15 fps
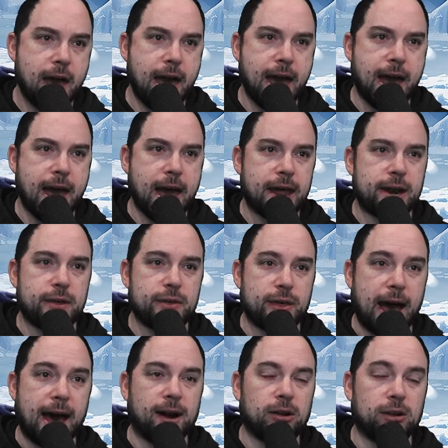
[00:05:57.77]
And
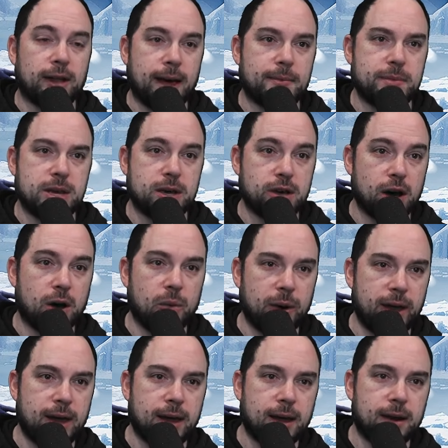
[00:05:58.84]
that'll let me go
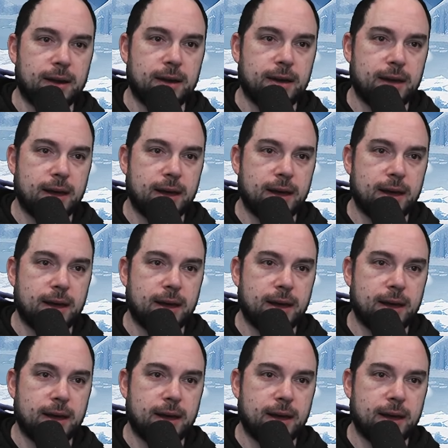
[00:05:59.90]
in